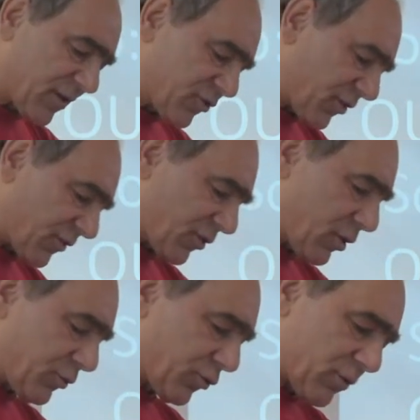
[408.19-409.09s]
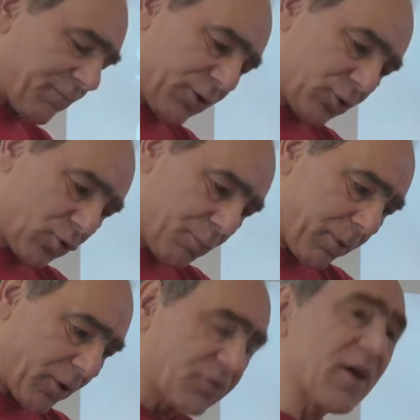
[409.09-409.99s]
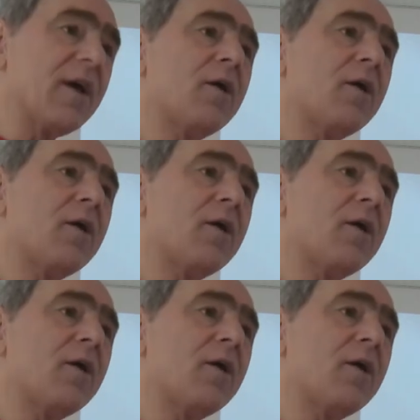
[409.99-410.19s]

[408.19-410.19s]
just go through one or two points